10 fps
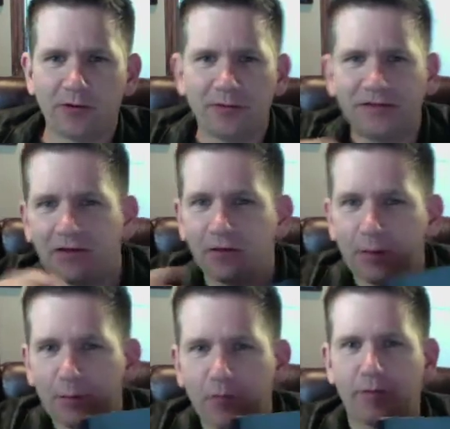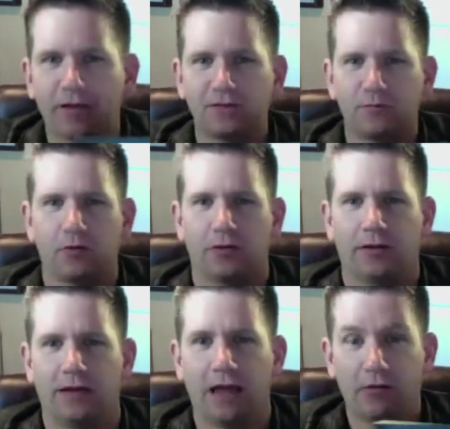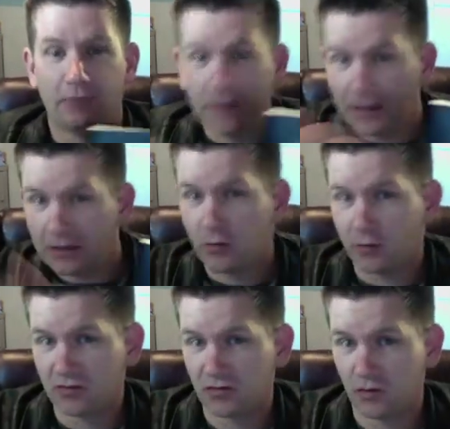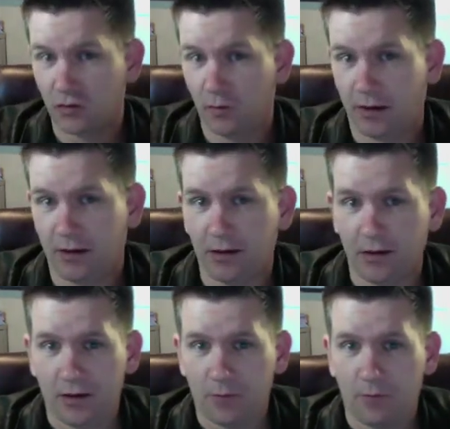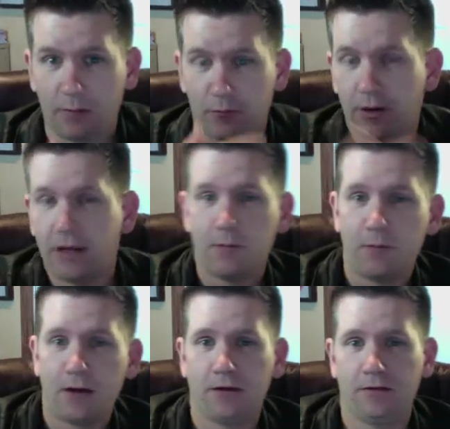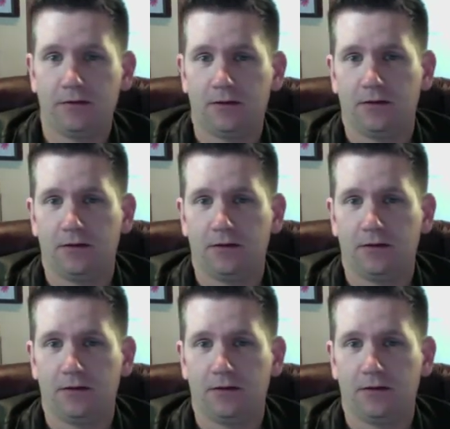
telling people about this book and how they can know it's true by praying about it,